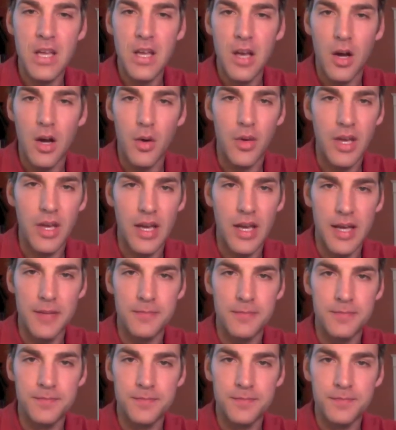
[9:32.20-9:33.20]
Okay.
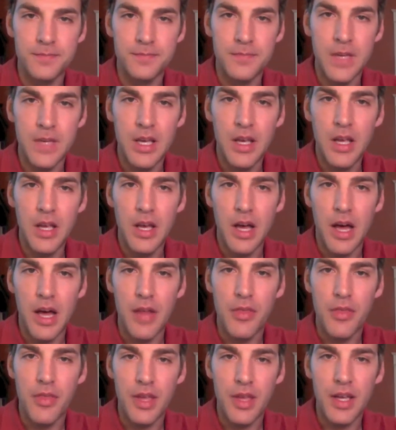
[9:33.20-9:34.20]
I
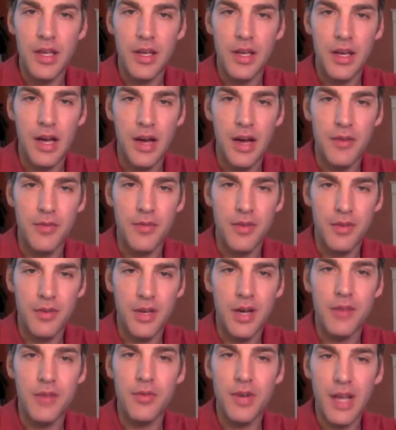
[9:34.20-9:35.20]
think I've
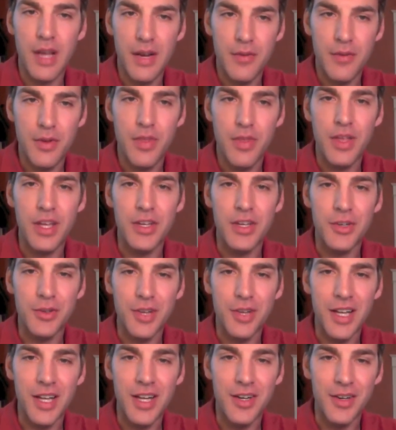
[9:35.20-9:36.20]
covered everything in your
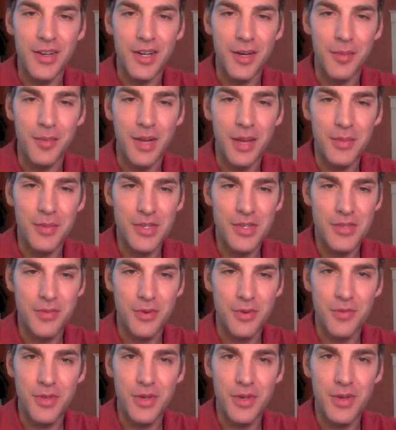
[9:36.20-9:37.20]
letter here, but I'm just
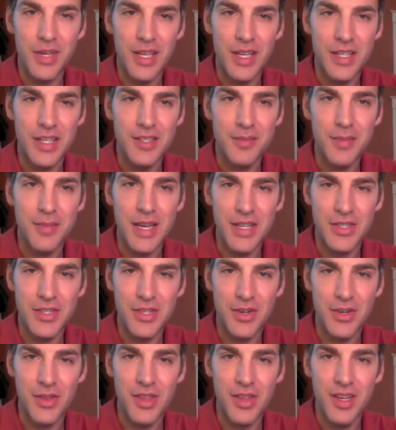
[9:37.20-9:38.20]
reviewing it to make
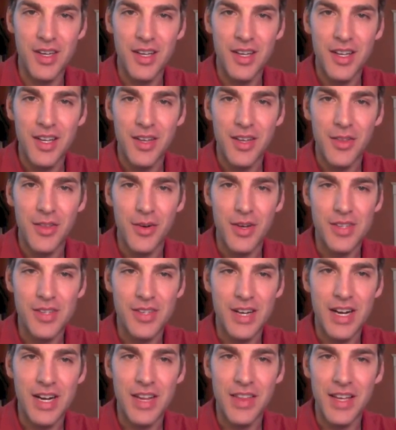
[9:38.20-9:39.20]
sure that there
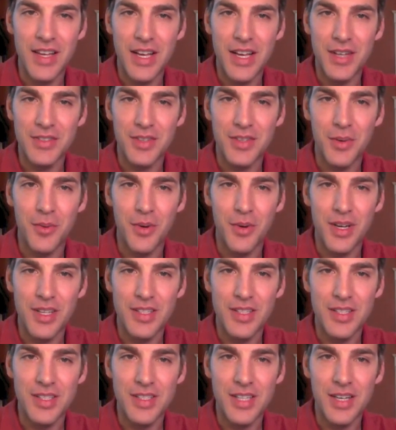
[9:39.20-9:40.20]
isn't anything else I wanted
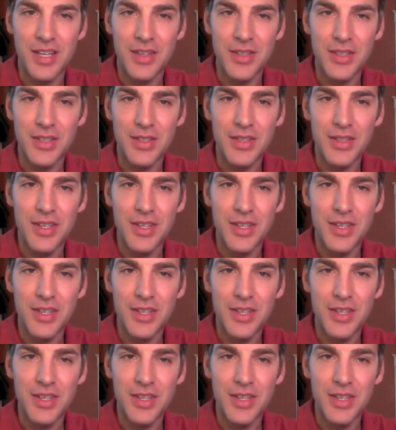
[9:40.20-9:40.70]
to tell you.